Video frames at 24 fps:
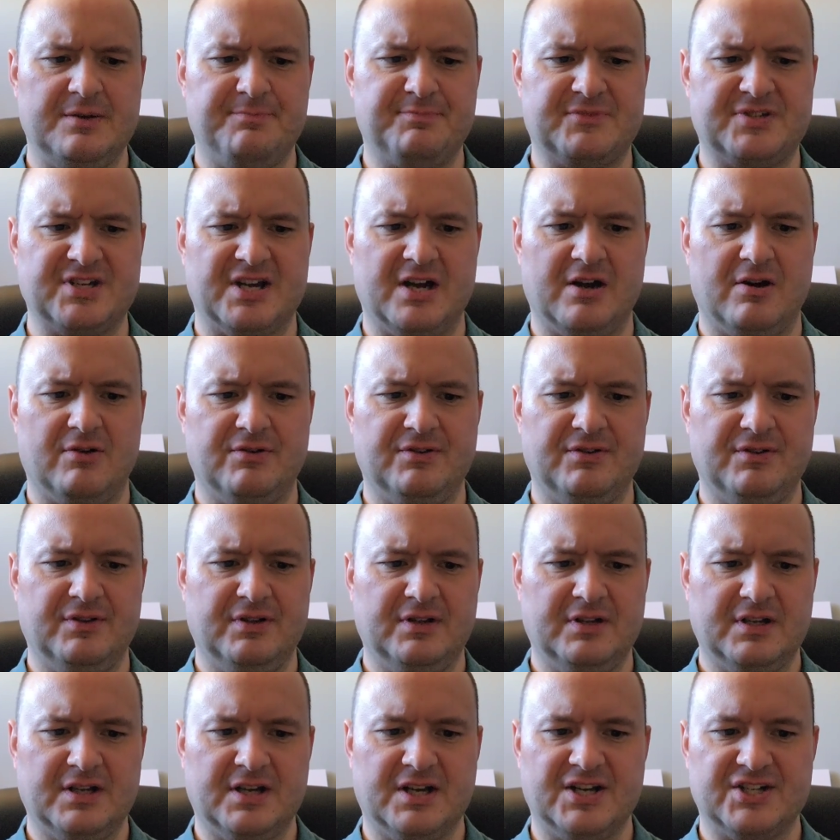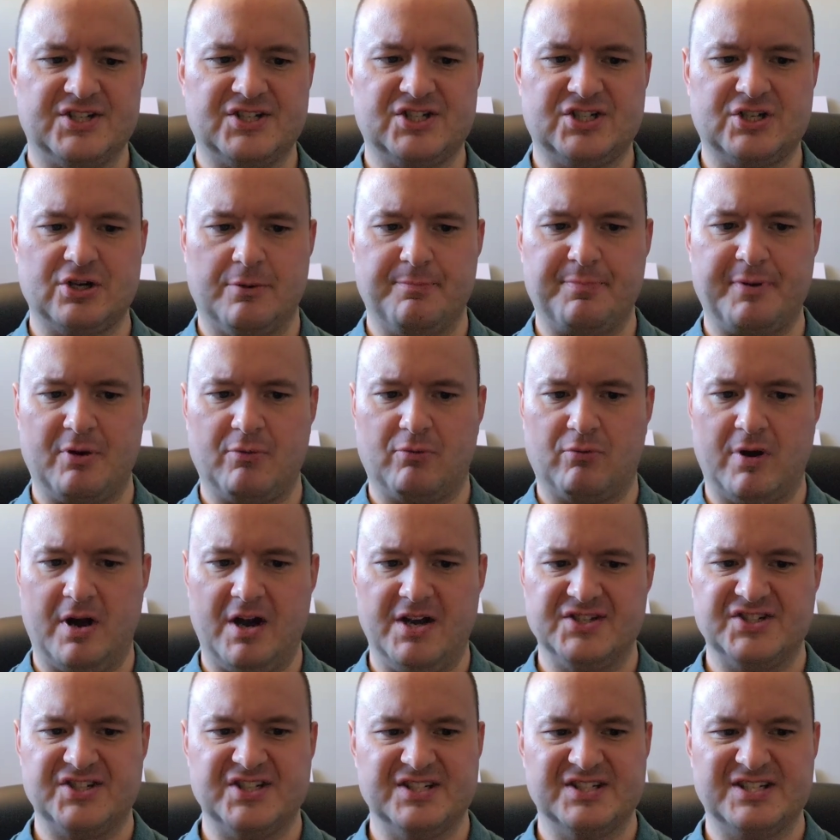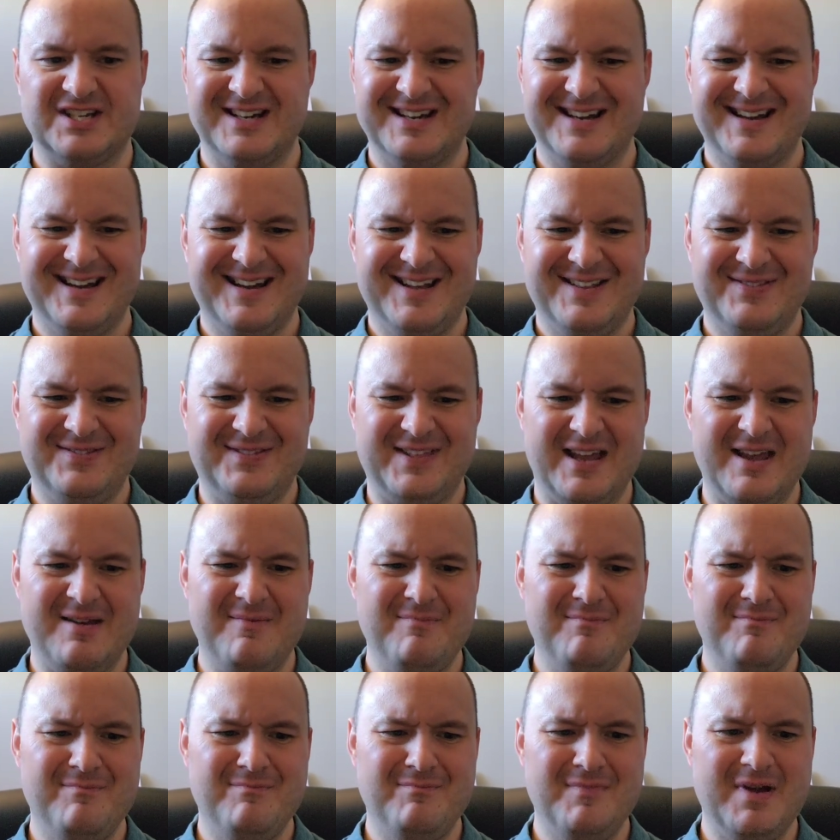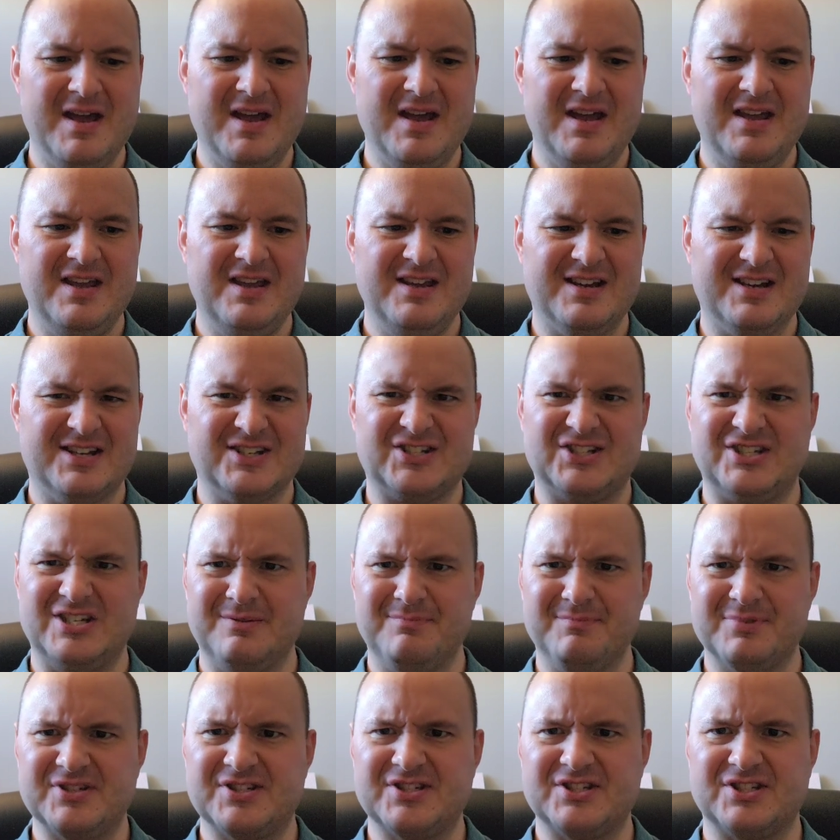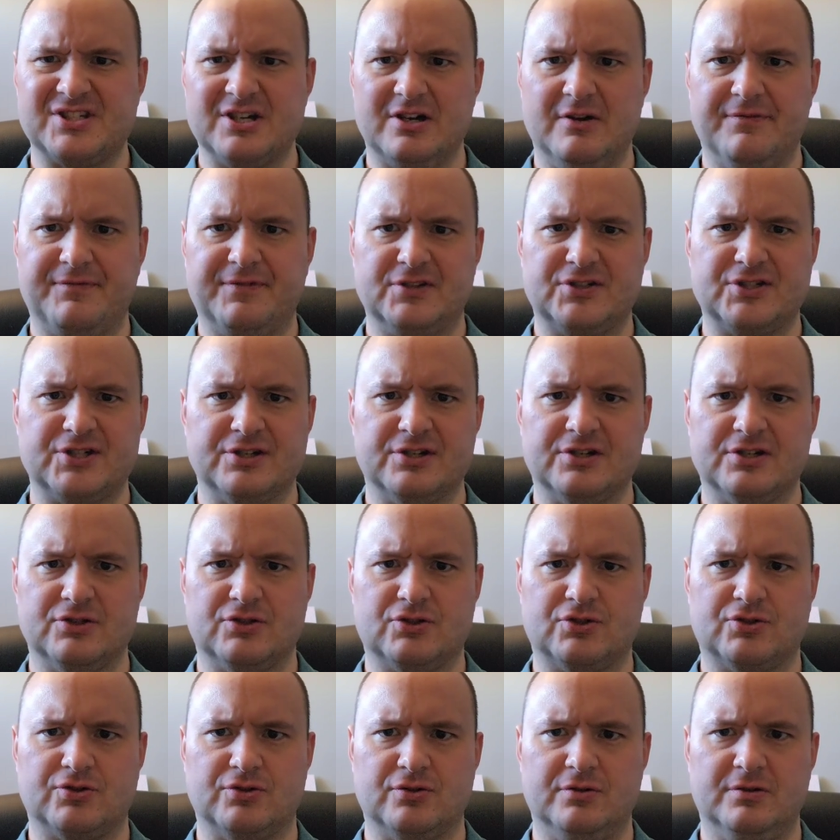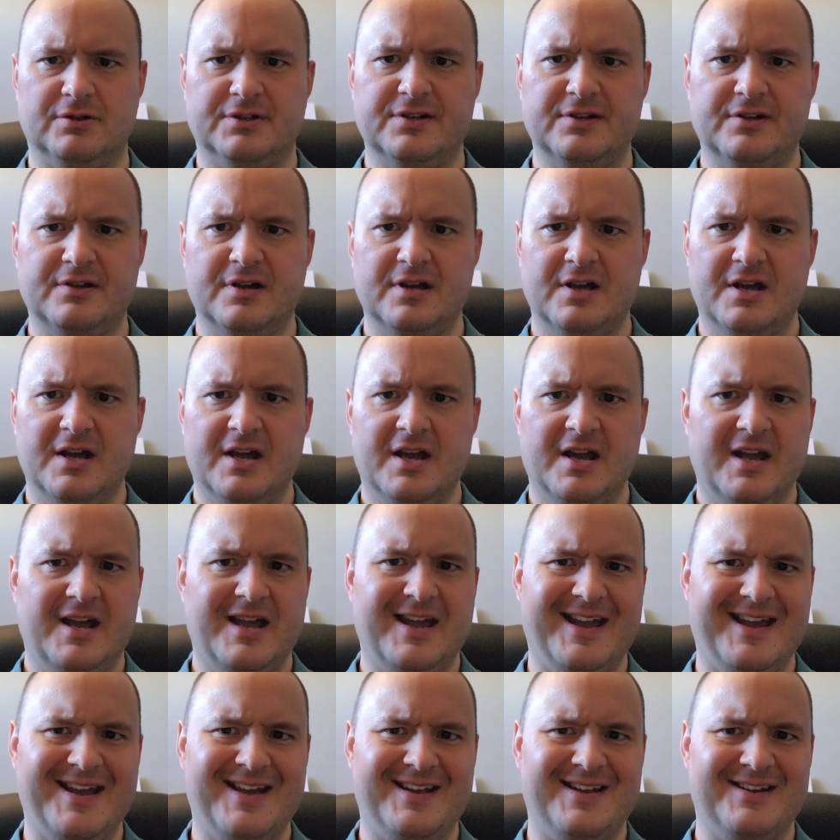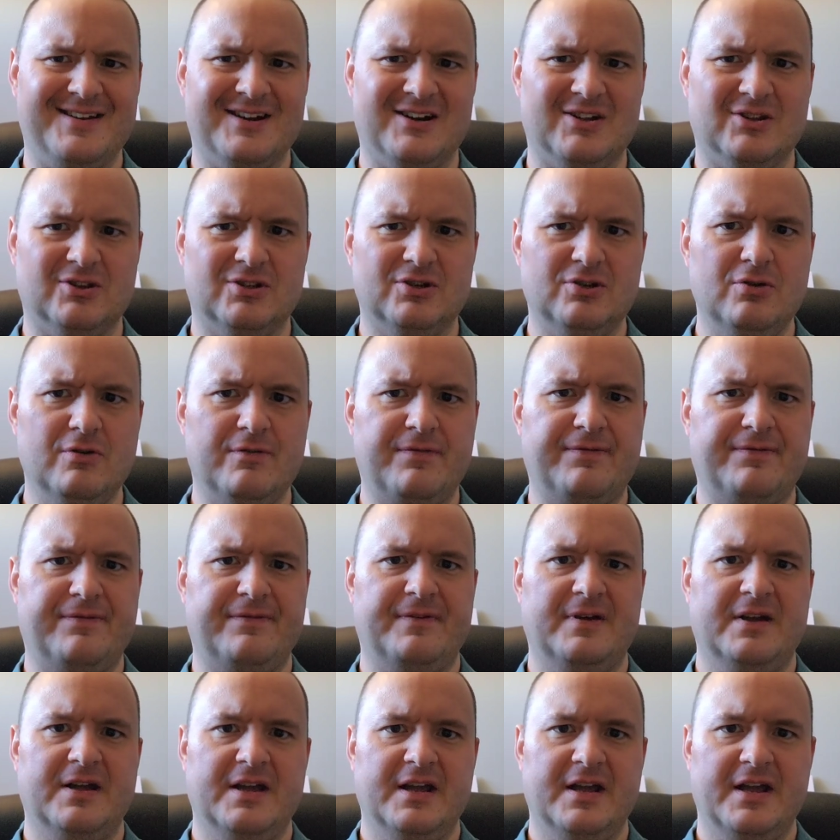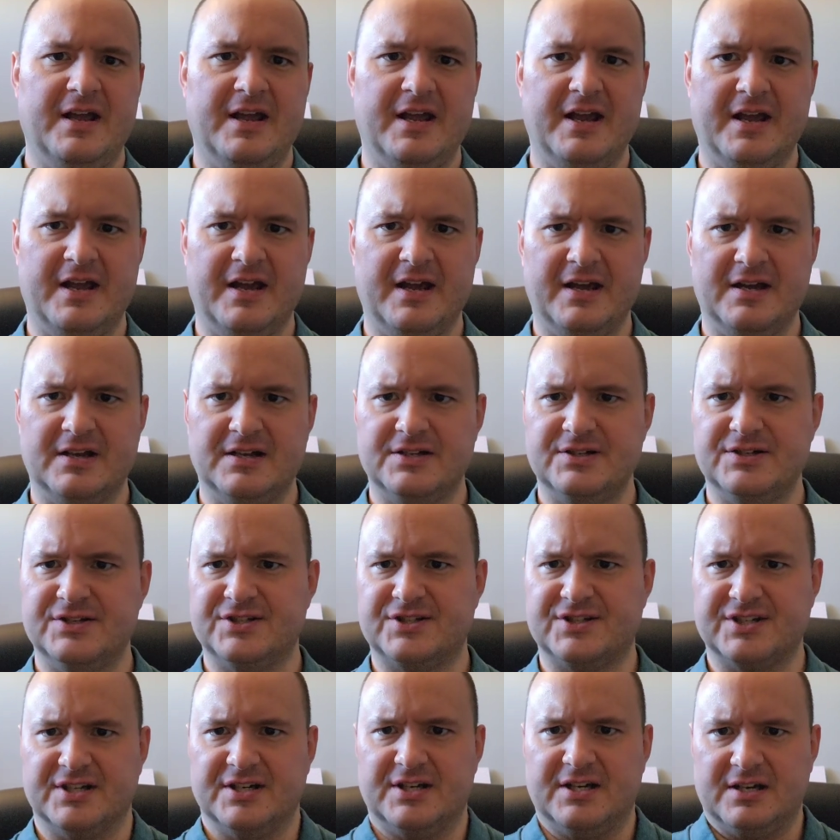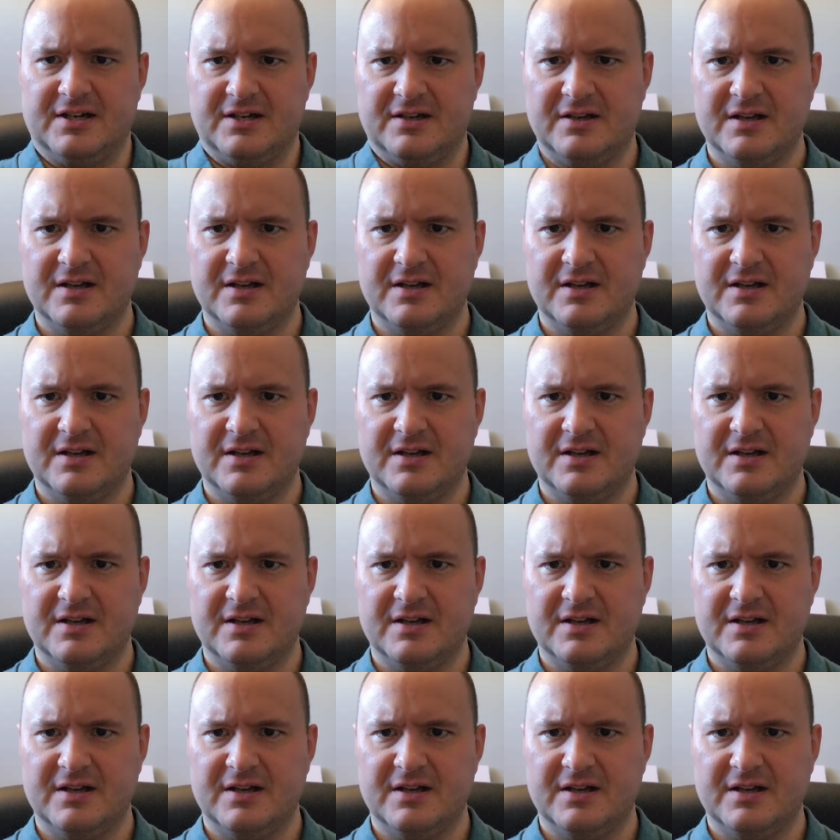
deep down, uh, Scorpio risings, they may uh, seem selfish and controlling and aloof and